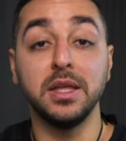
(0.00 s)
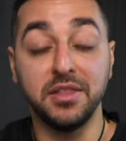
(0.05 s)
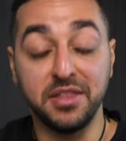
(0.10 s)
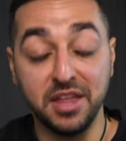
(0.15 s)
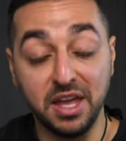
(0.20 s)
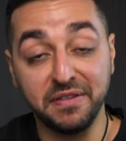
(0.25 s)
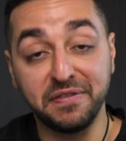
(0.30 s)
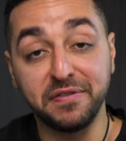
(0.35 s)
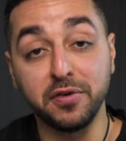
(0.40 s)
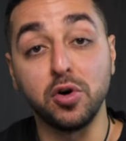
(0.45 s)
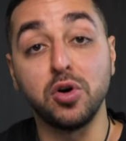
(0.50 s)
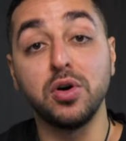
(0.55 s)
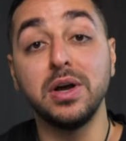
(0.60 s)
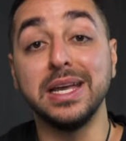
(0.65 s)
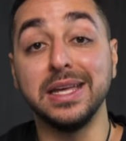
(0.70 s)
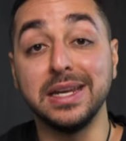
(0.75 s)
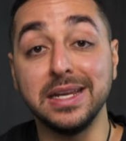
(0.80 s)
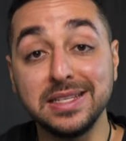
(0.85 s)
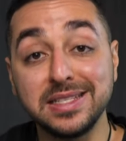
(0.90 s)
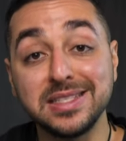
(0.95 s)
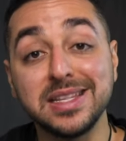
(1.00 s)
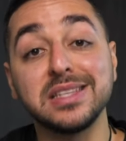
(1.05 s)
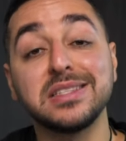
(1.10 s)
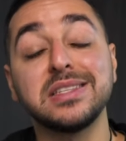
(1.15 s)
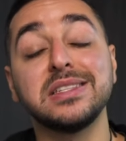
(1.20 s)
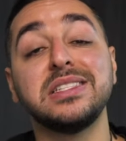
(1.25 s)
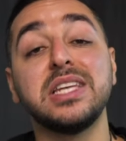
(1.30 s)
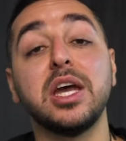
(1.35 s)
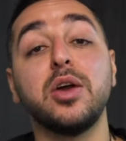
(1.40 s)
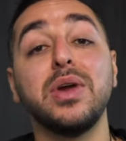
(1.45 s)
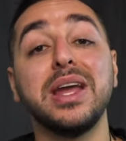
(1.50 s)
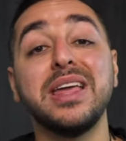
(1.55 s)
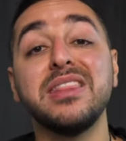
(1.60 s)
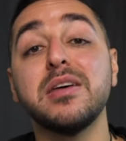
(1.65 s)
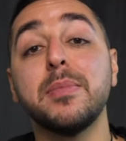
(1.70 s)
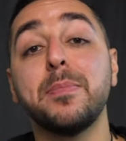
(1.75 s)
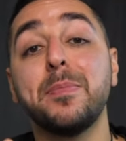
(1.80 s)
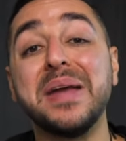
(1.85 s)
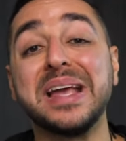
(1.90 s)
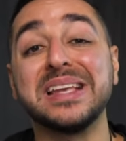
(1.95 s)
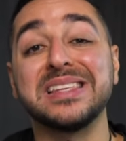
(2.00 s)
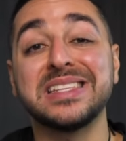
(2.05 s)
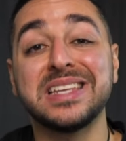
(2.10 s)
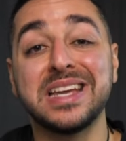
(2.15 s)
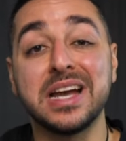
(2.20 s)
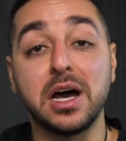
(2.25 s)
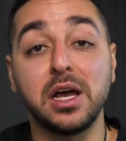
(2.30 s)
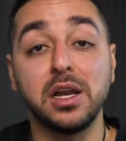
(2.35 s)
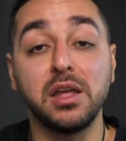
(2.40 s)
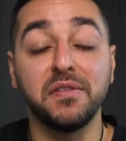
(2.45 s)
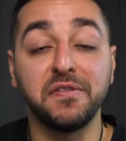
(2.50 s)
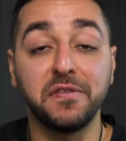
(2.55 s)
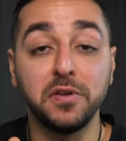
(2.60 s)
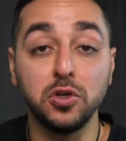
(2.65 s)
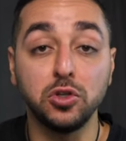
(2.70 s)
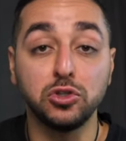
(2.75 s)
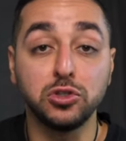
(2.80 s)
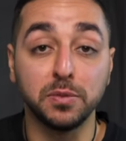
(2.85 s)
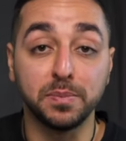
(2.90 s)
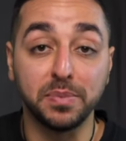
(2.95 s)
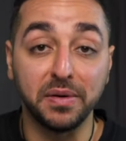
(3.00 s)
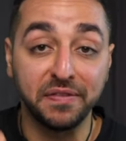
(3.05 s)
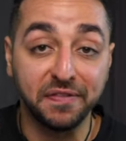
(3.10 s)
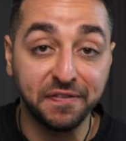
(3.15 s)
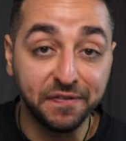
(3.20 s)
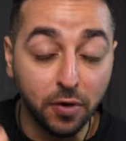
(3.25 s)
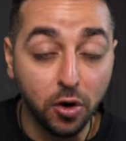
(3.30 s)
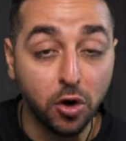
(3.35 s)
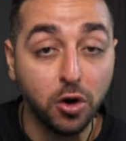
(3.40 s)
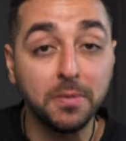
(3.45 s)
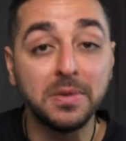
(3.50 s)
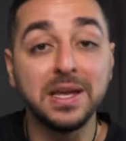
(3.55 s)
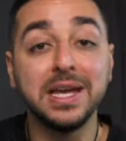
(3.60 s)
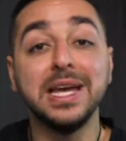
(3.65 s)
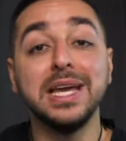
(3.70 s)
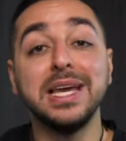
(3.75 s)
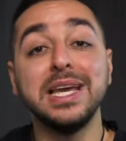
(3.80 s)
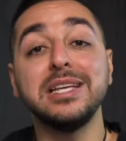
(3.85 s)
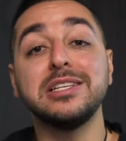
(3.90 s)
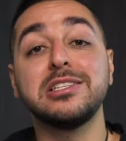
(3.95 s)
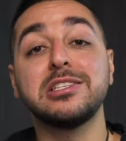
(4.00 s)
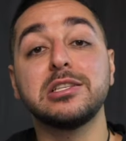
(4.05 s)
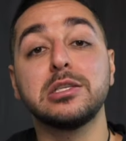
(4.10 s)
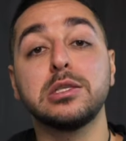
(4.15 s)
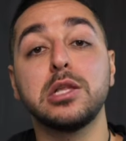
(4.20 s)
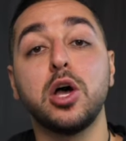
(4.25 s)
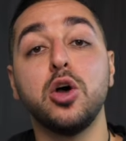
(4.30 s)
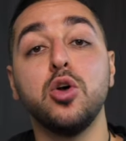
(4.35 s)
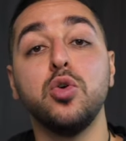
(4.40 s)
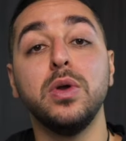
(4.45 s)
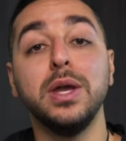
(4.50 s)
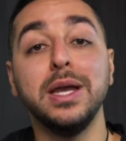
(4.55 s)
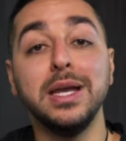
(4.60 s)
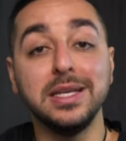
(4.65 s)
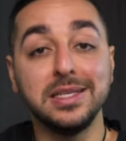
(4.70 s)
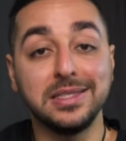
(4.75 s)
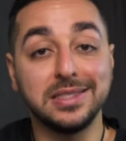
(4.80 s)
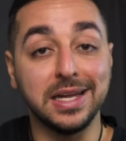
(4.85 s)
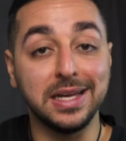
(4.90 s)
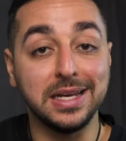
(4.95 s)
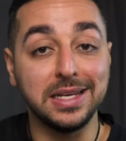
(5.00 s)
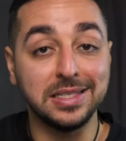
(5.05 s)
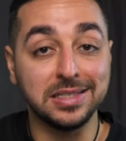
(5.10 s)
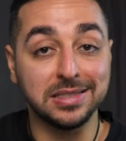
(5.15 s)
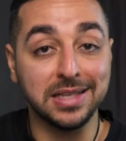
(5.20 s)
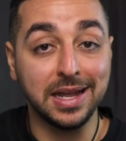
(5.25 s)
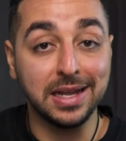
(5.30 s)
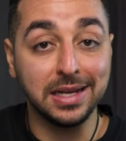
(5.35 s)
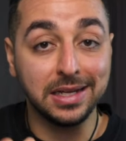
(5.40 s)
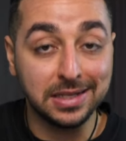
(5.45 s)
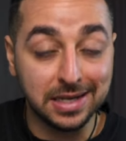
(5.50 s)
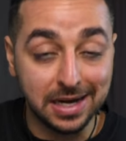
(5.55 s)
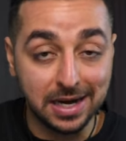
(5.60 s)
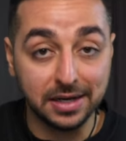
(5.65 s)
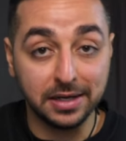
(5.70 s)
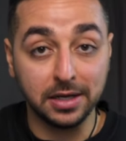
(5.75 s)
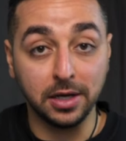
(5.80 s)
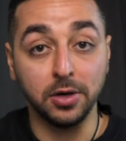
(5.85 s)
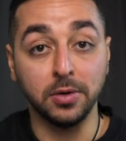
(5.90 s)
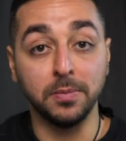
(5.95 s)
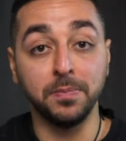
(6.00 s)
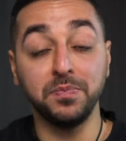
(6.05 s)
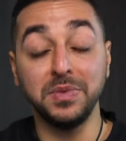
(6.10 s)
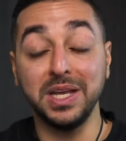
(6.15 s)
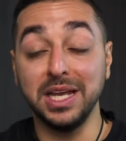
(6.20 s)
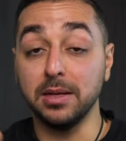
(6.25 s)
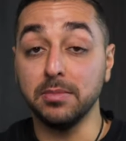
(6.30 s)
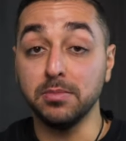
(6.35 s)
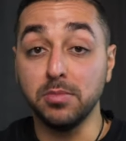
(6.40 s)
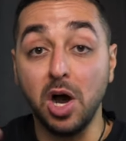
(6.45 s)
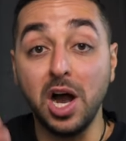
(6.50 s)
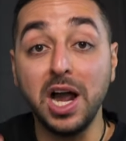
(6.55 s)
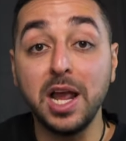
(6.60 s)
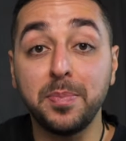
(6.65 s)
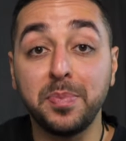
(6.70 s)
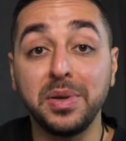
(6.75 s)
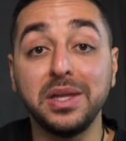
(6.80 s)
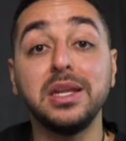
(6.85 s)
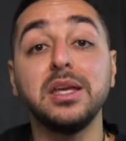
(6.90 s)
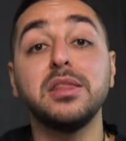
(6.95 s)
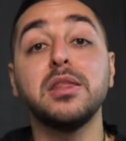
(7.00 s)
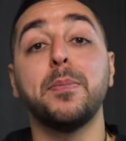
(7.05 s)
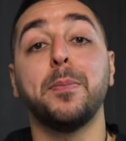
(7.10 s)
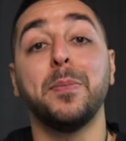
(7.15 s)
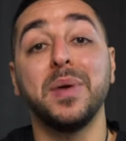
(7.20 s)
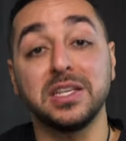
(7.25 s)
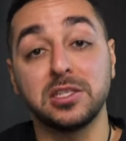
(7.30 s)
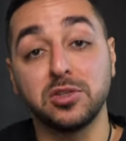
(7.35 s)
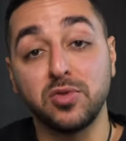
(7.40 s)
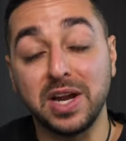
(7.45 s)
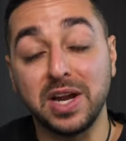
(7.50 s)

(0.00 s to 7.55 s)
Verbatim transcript: Therefore, it is necessary in the best cardio for you to perform is slow, steady state cardio. In my opinion, the best